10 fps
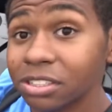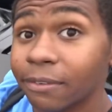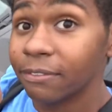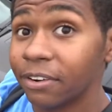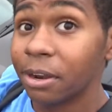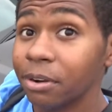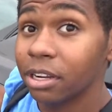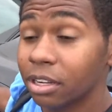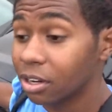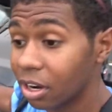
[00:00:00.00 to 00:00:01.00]
is a very
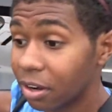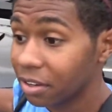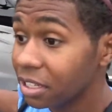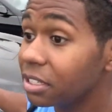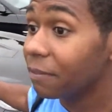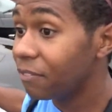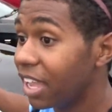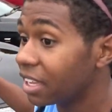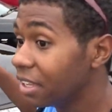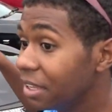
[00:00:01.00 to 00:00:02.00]
good car. in
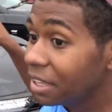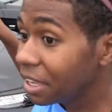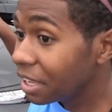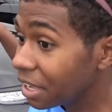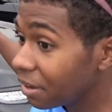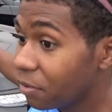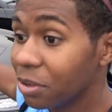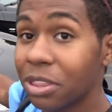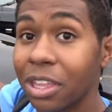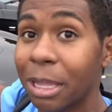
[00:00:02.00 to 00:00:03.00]
fact, if you were
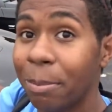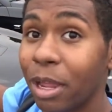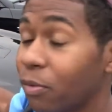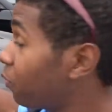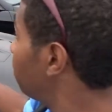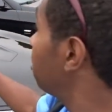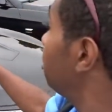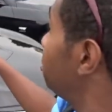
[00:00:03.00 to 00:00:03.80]
to think about it for